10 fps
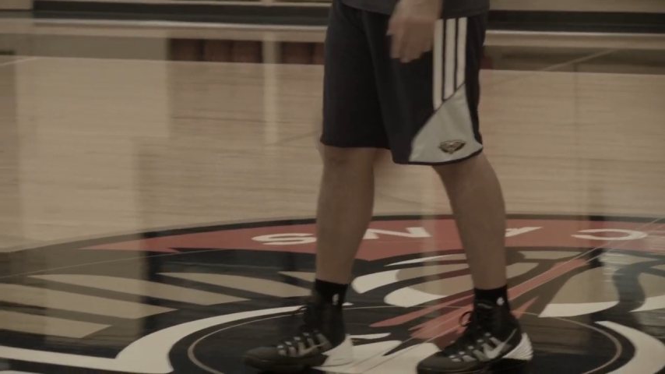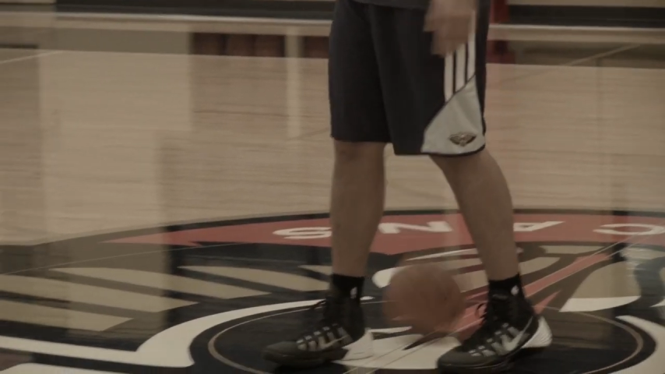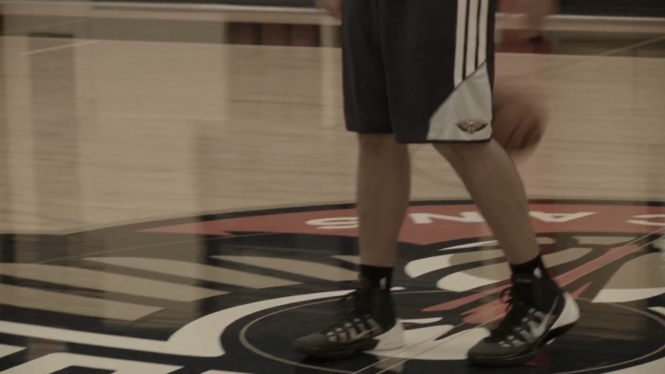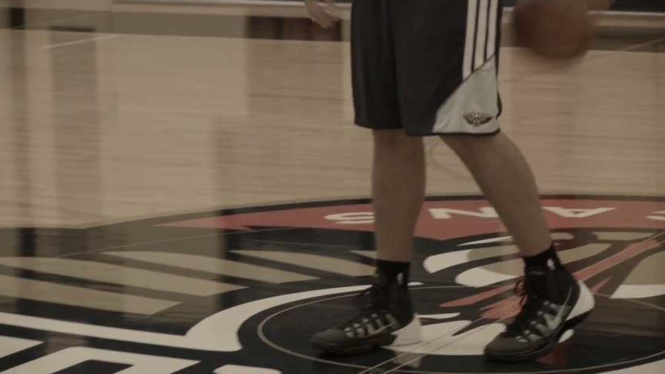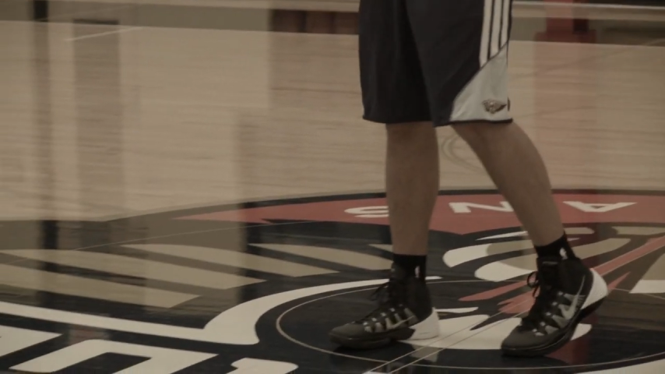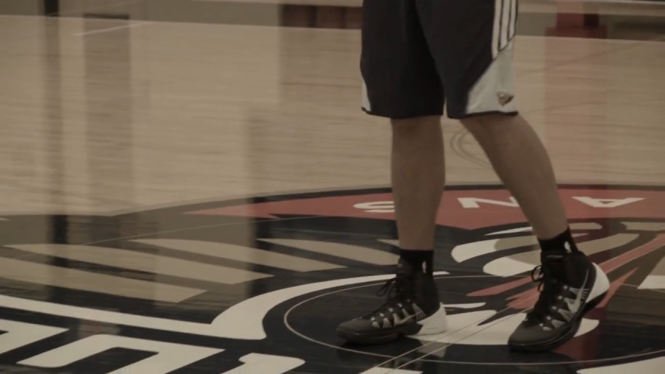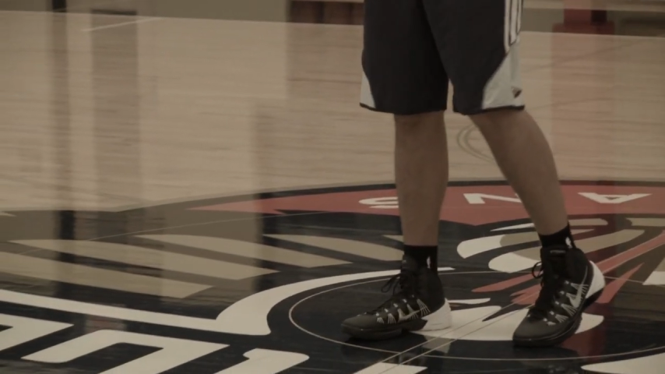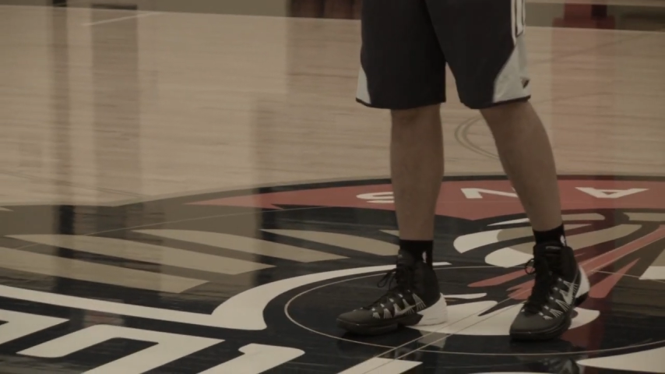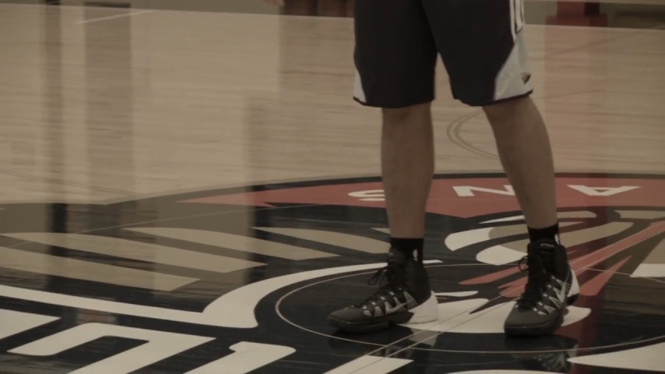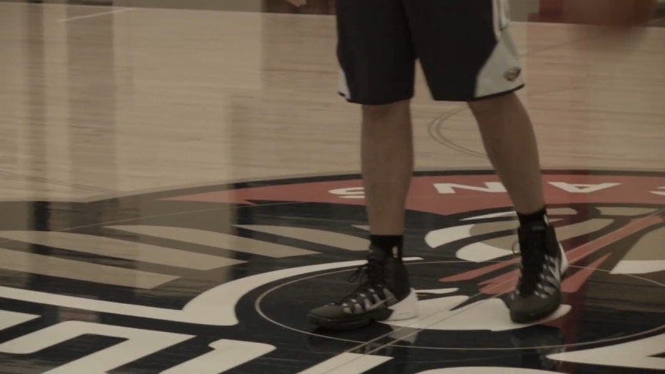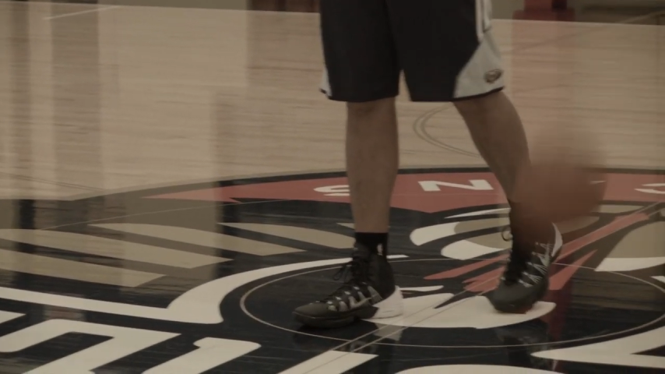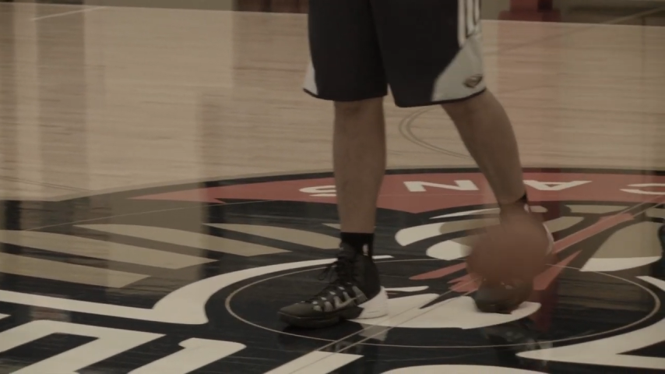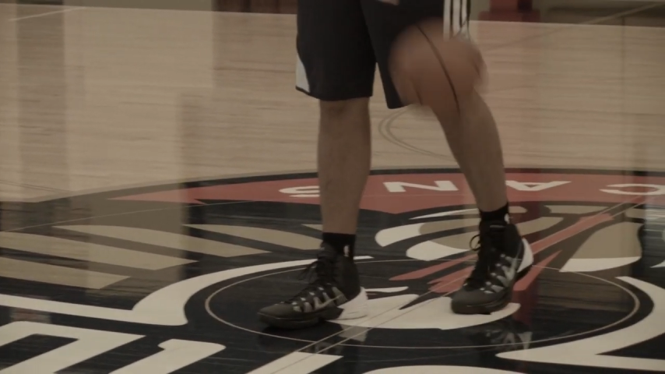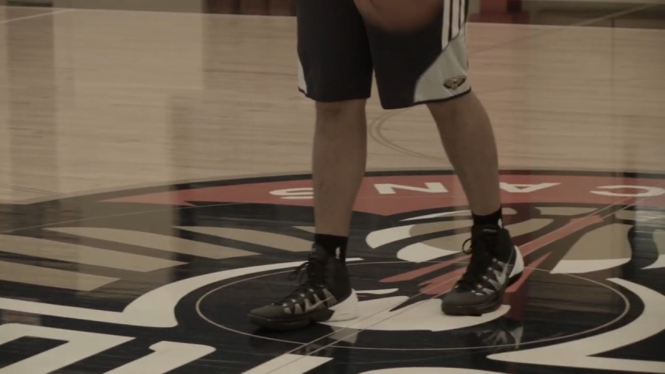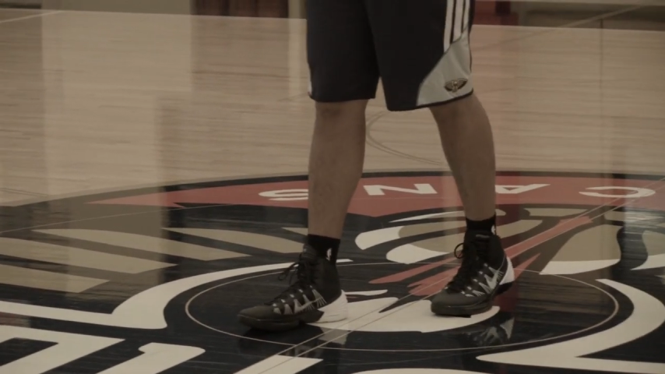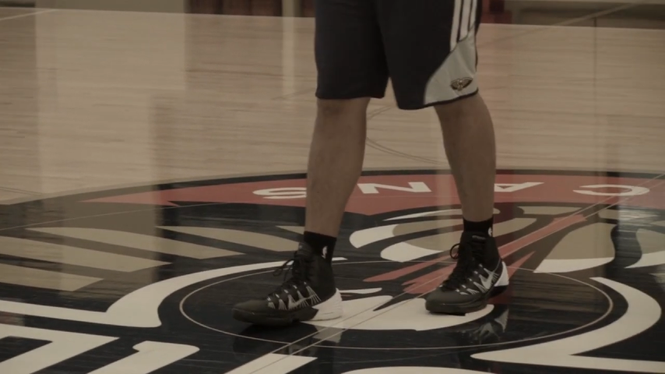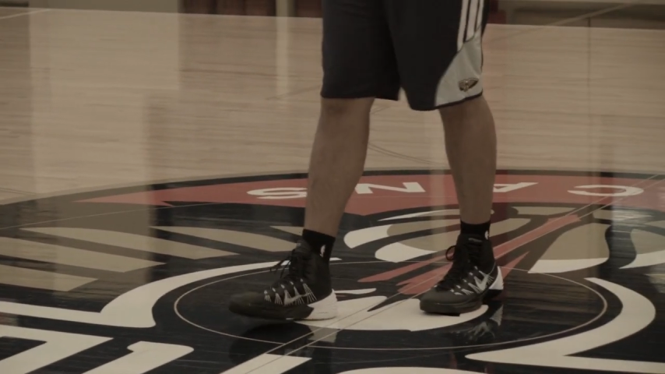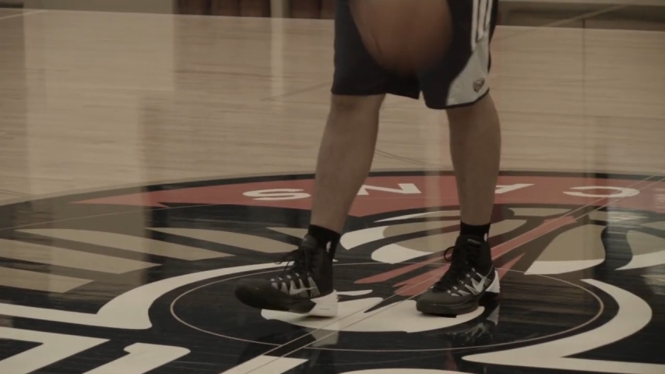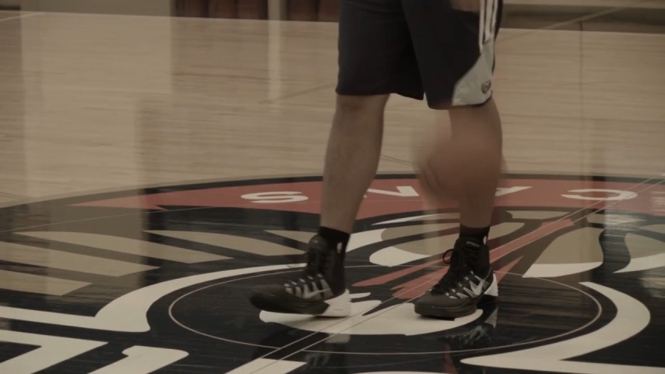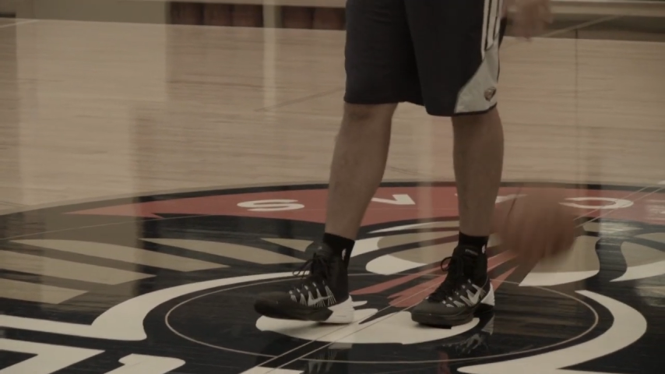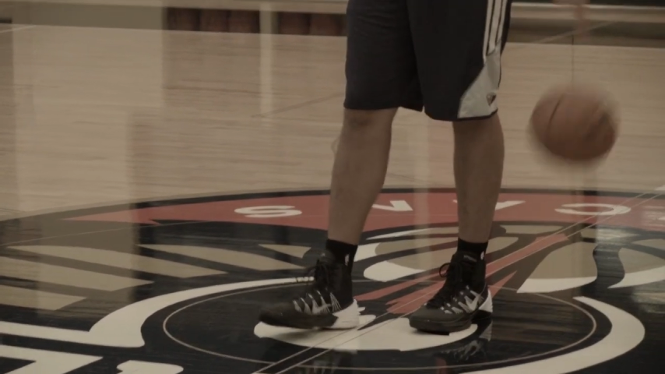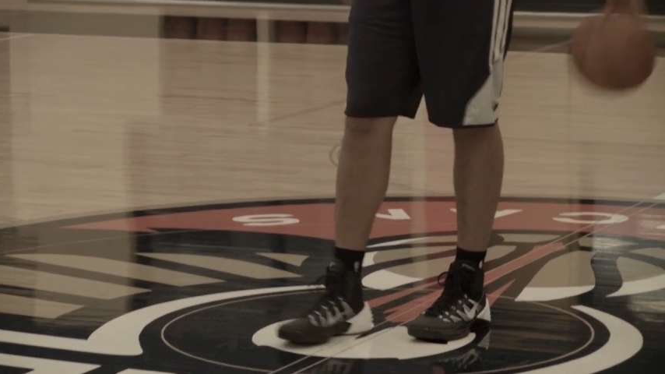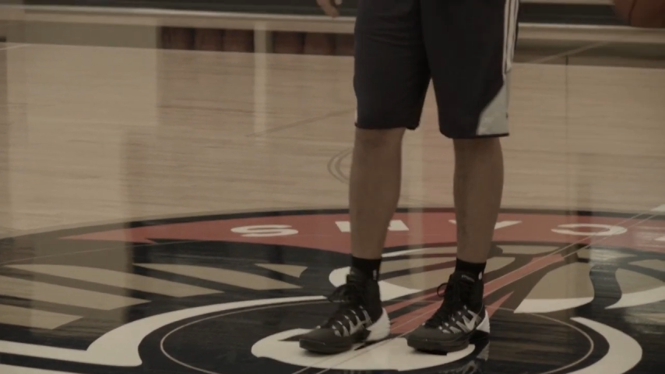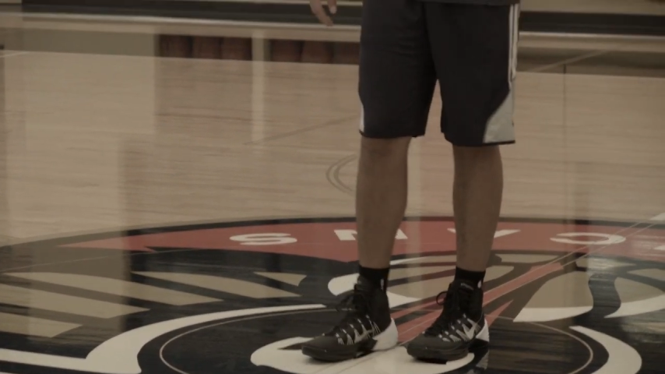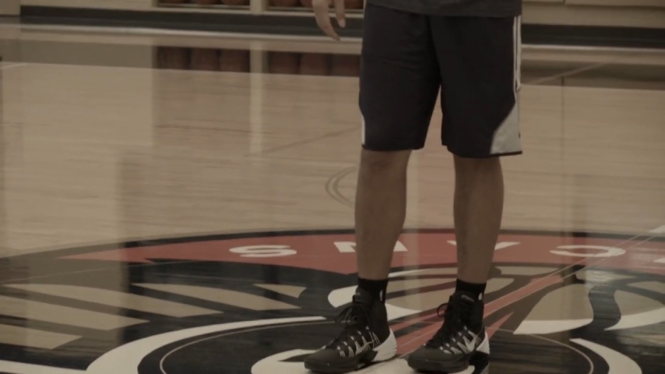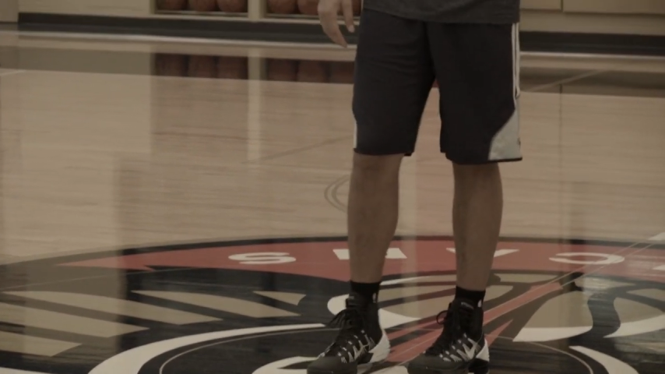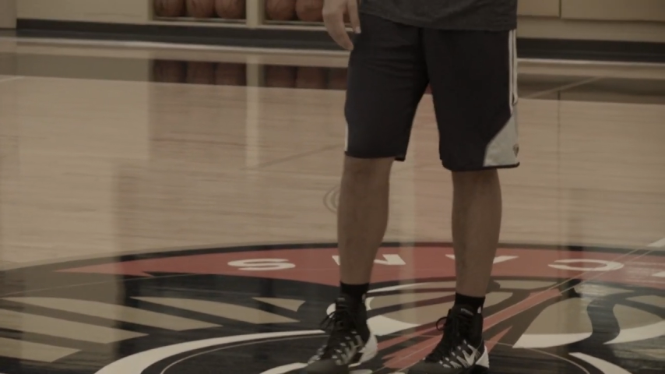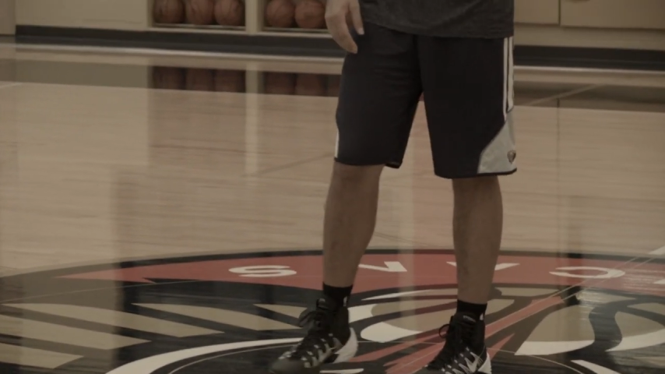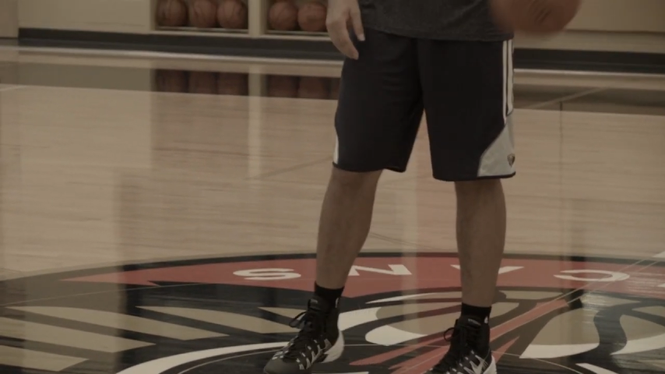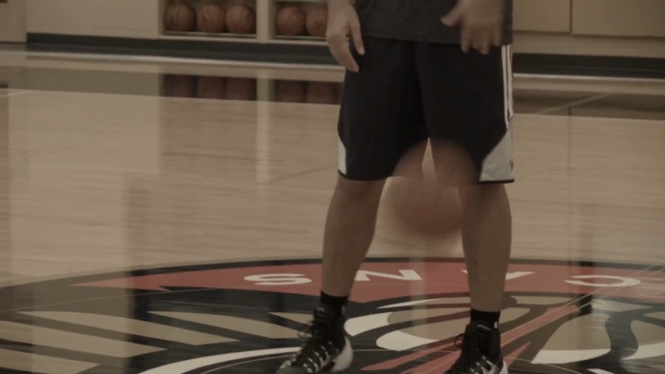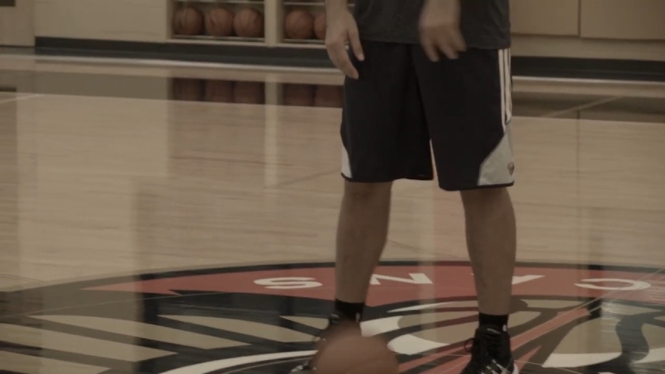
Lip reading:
(no speaker visible)